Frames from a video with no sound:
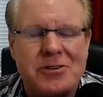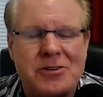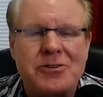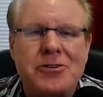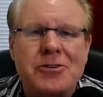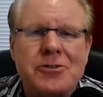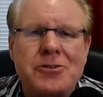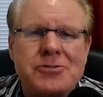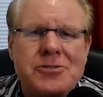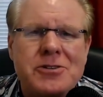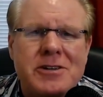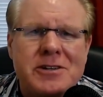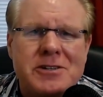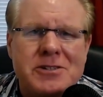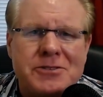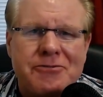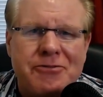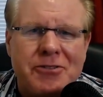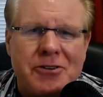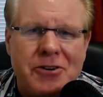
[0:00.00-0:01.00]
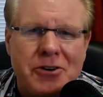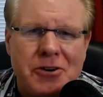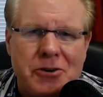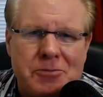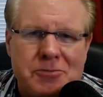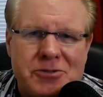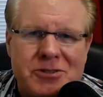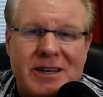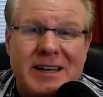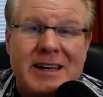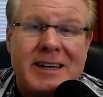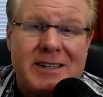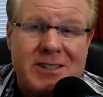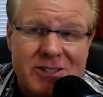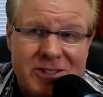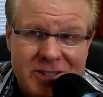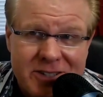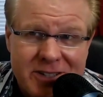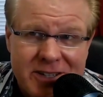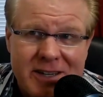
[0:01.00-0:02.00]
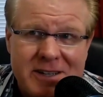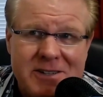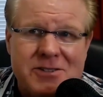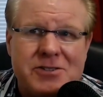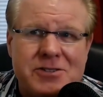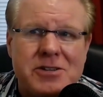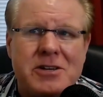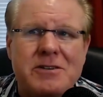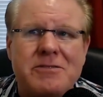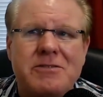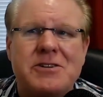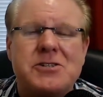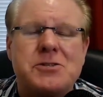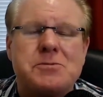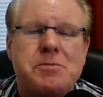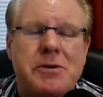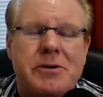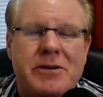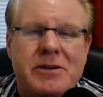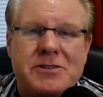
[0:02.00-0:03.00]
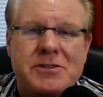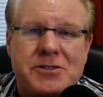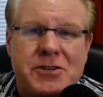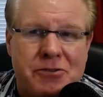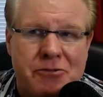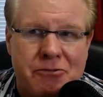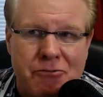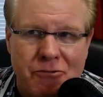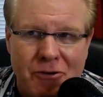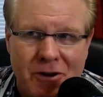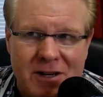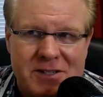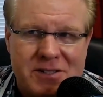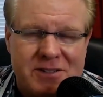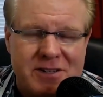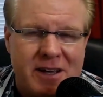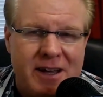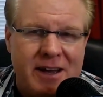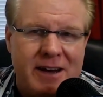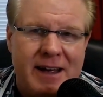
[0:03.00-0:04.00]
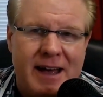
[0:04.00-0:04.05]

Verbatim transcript: using his firm's extensive experience in real estate